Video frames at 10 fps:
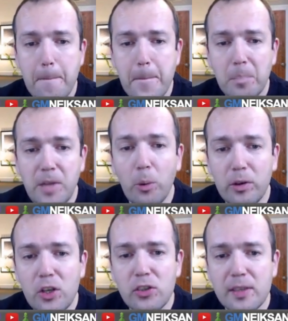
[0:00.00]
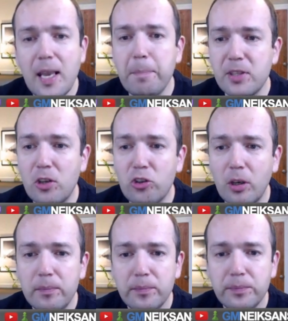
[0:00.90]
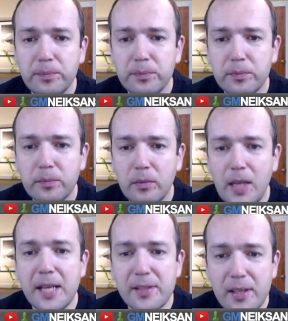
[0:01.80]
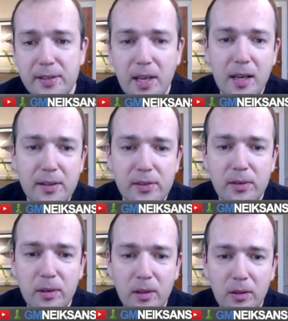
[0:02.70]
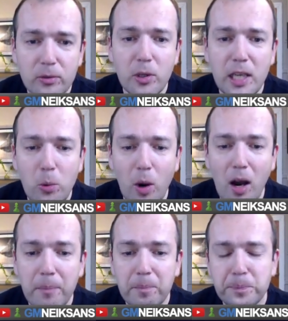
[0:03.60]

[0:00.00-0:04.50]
Now we reach the same position, knight c6, rook e1,